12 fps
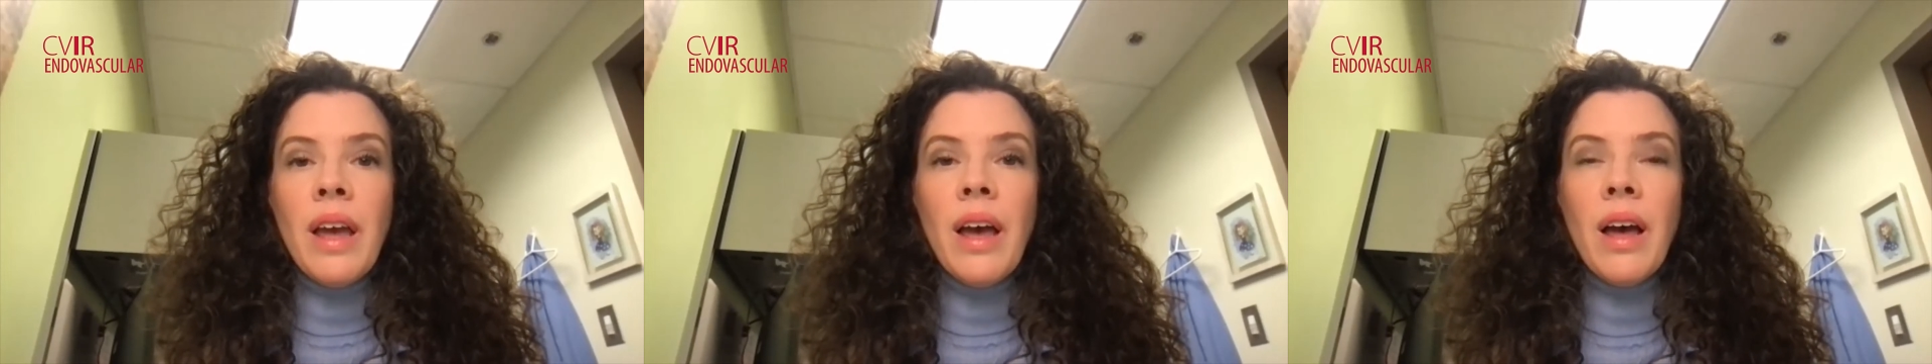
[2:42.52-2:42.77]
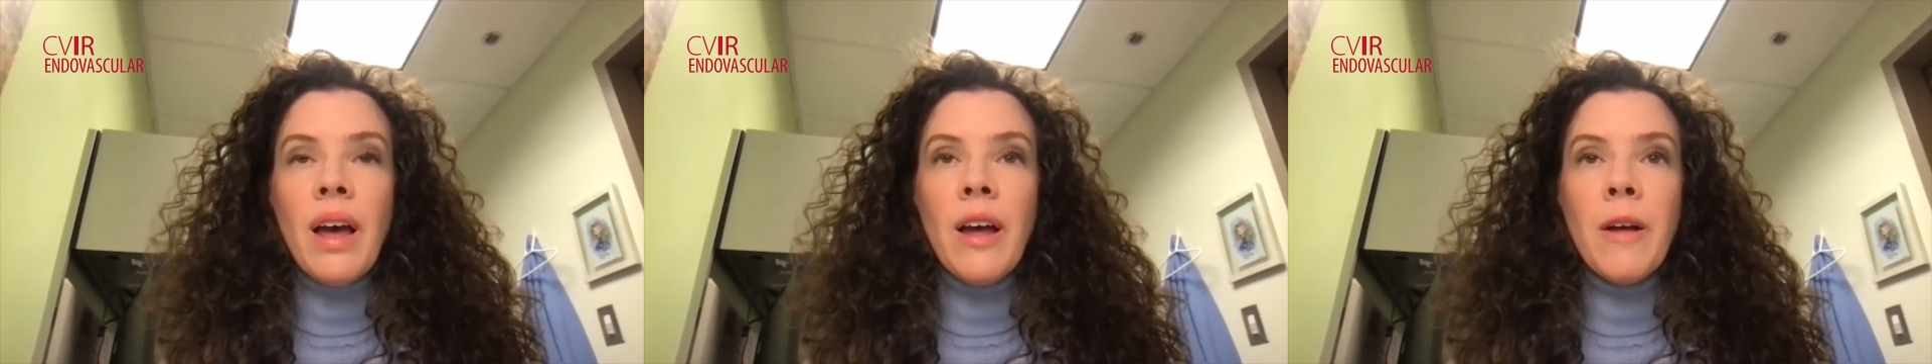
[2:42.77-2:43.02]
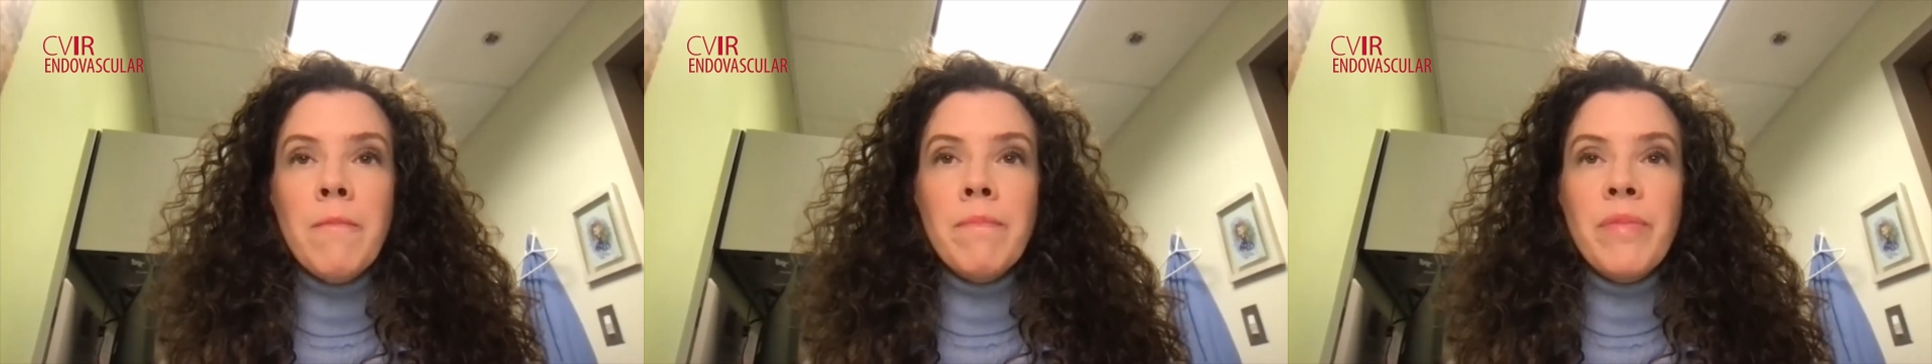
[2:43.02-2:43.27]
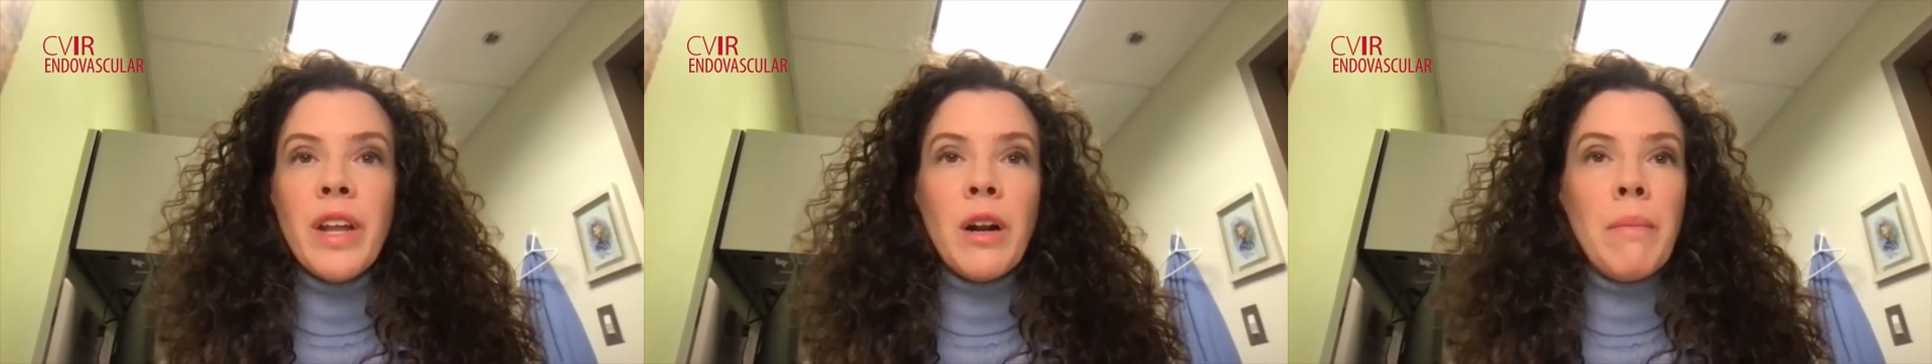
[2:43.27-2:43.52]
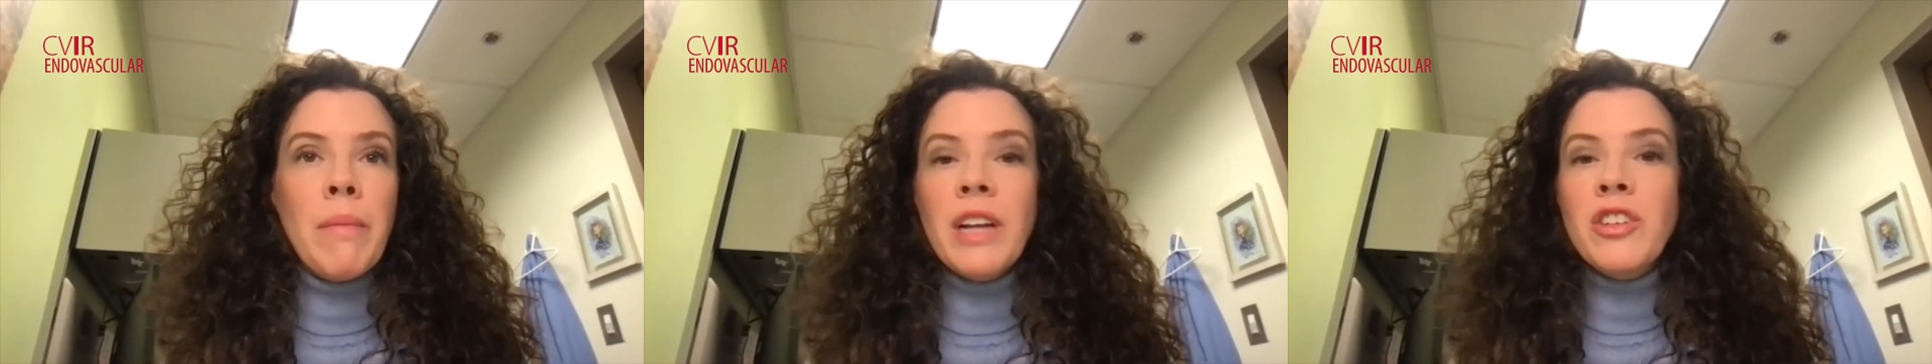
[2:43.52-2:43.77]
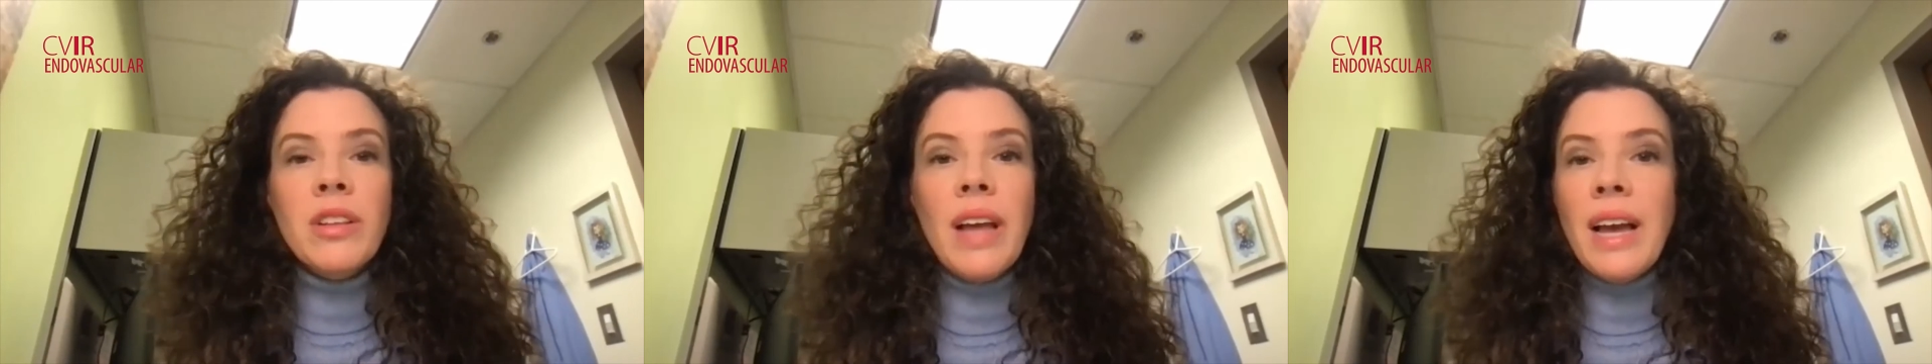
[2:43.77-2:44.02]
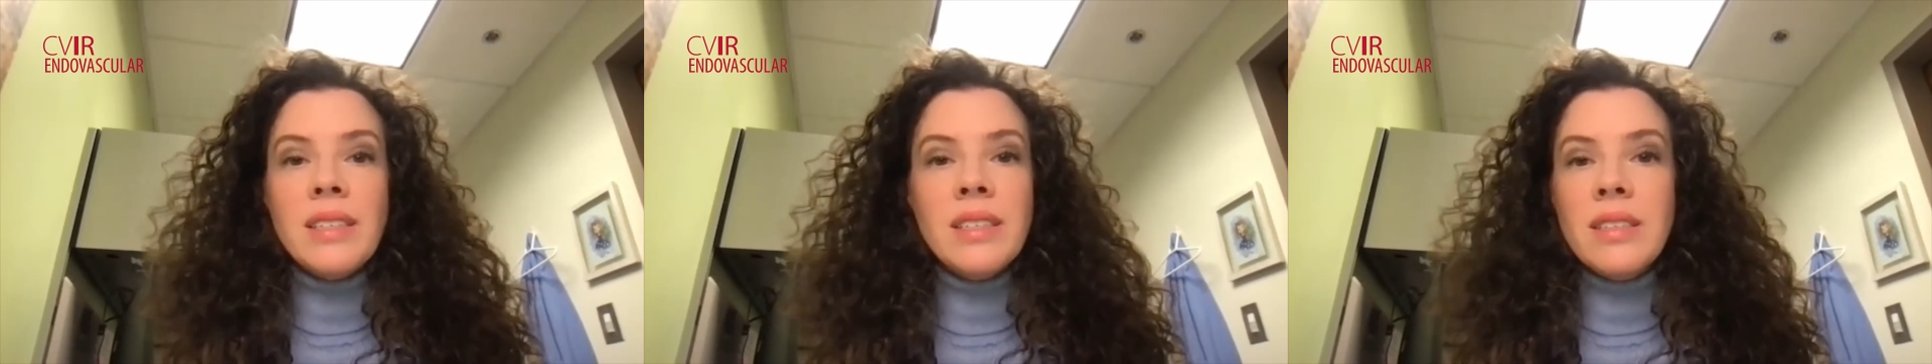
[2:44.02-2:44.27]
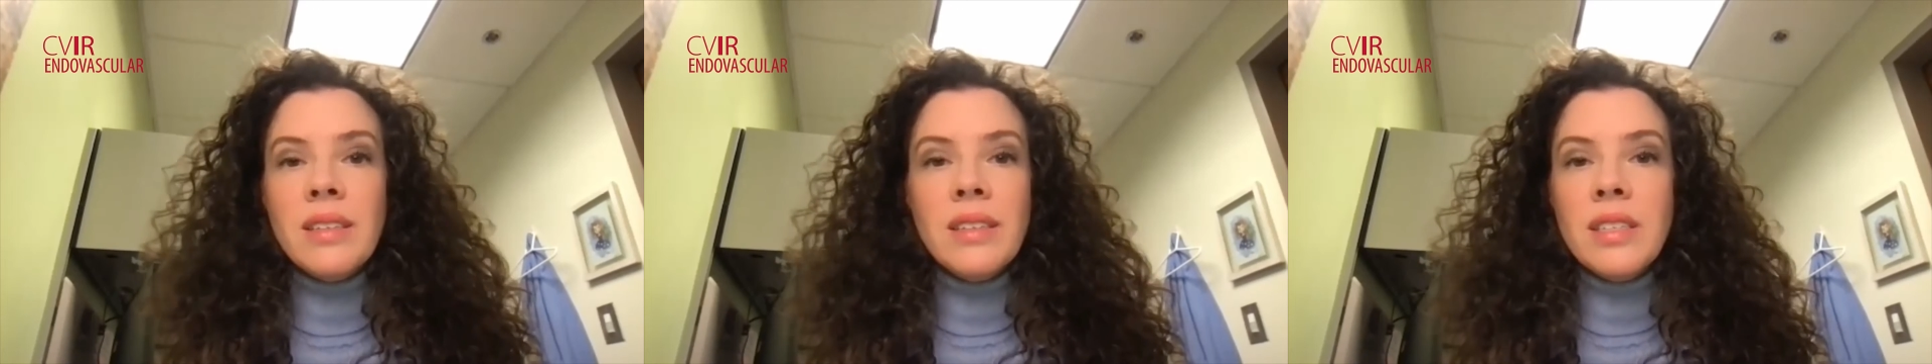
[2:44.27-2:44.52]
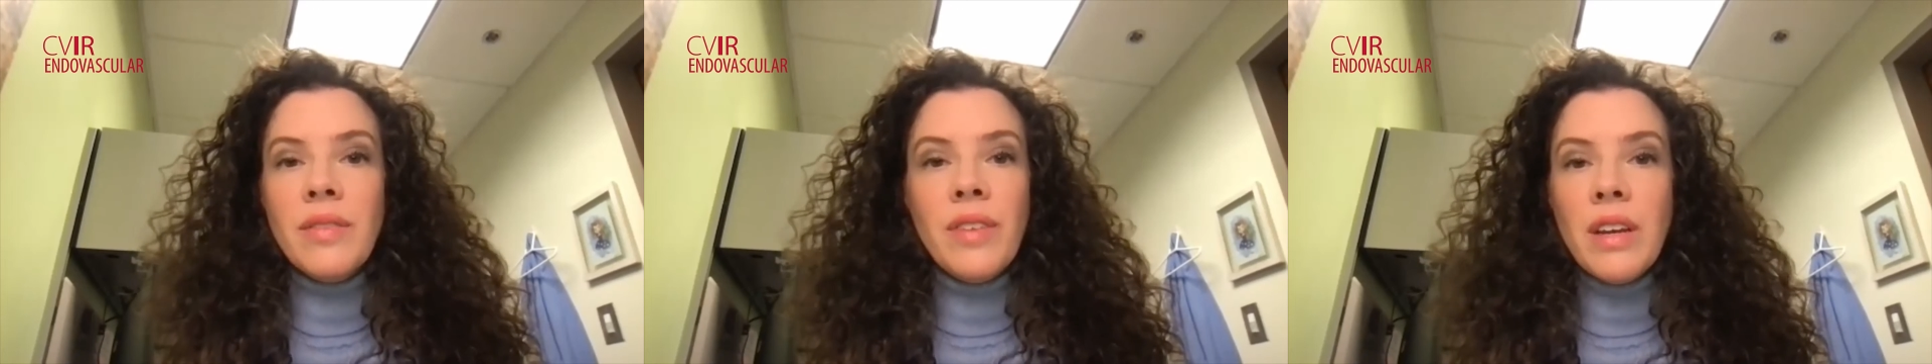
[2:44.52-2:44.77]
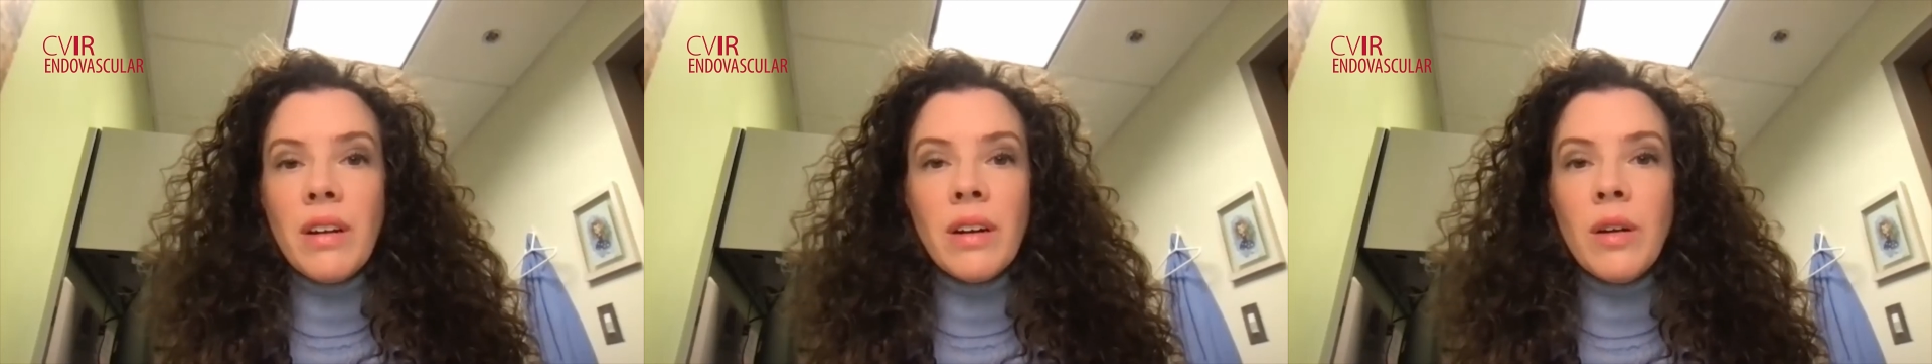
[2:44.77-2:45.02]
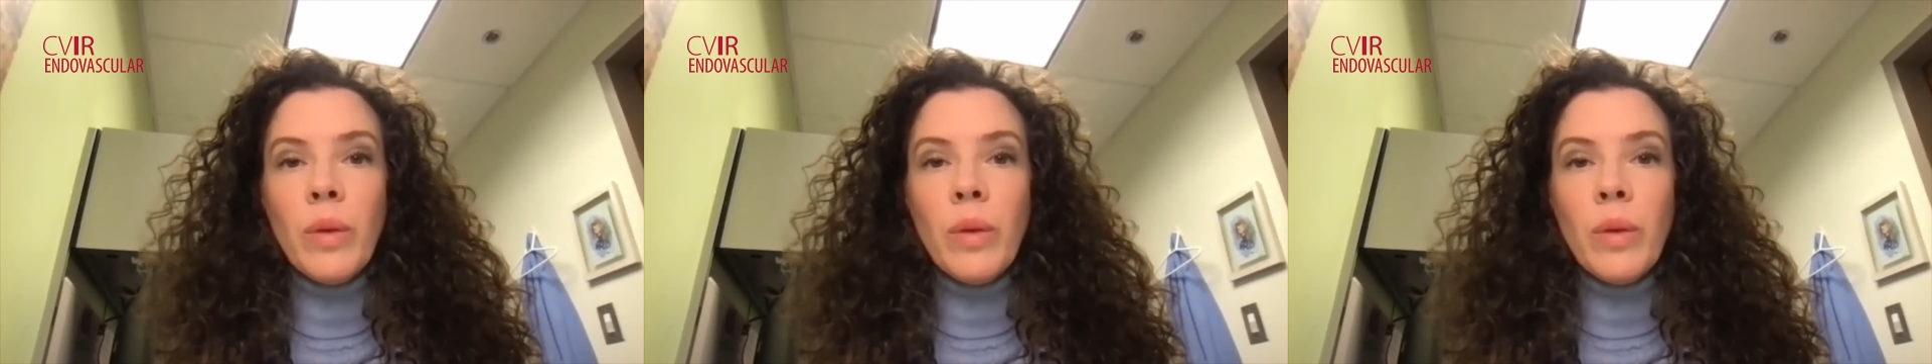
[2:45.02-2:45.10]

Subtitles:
that are much less severe